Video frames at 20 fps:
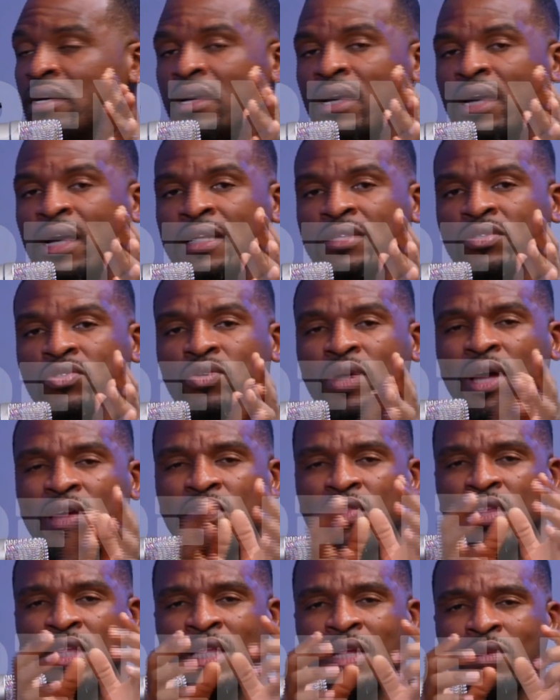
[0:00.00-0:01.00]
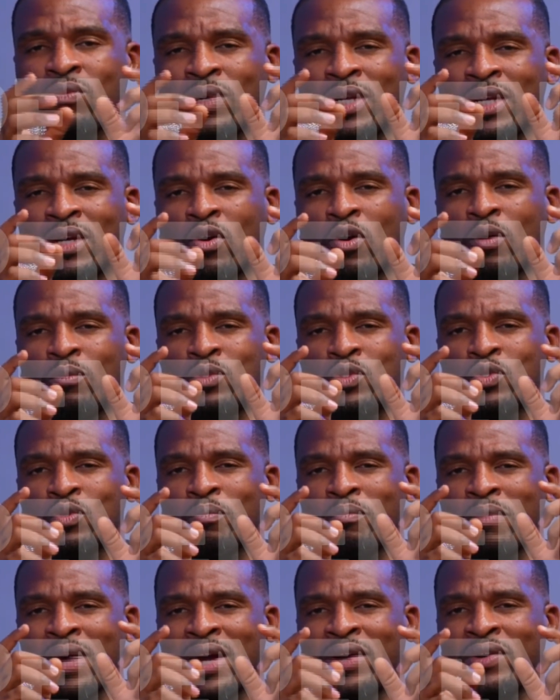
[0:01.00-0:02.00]
And so I think that when it comes to
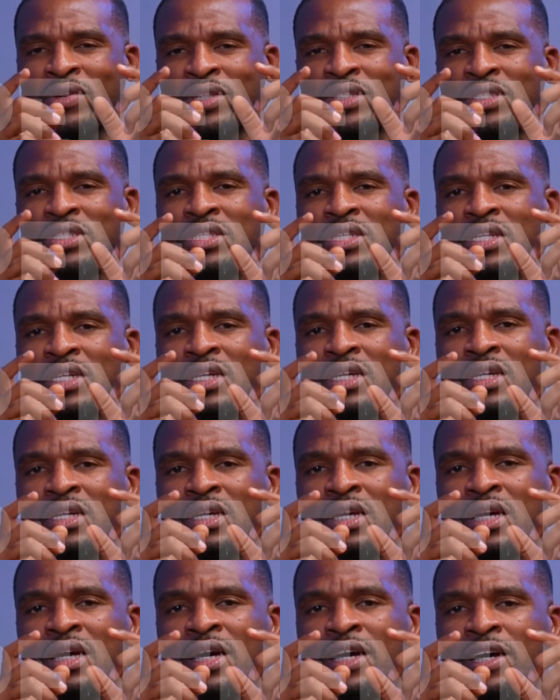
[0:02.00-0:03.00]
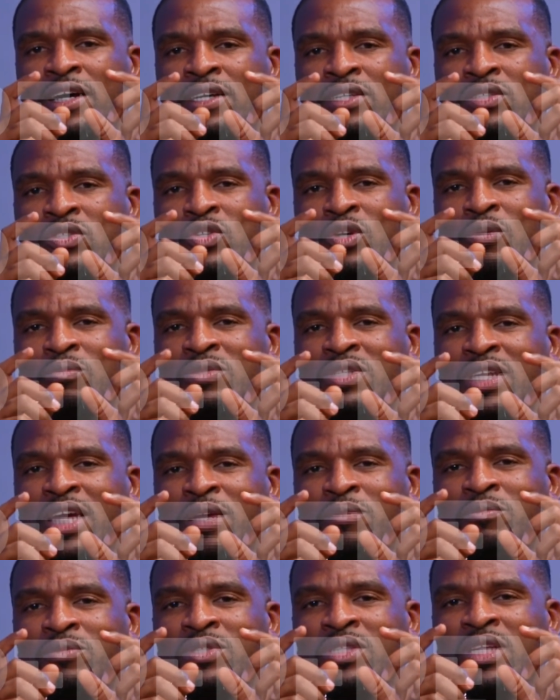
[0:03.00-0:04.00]
marriage,
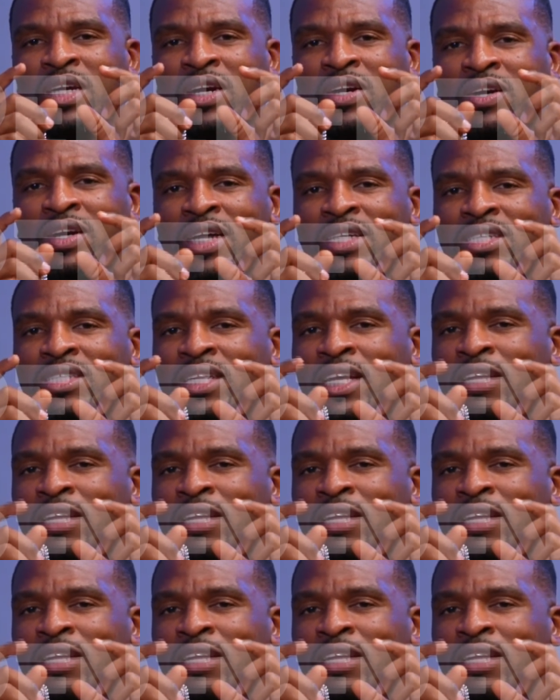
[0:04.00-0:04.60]
sometimes the crash that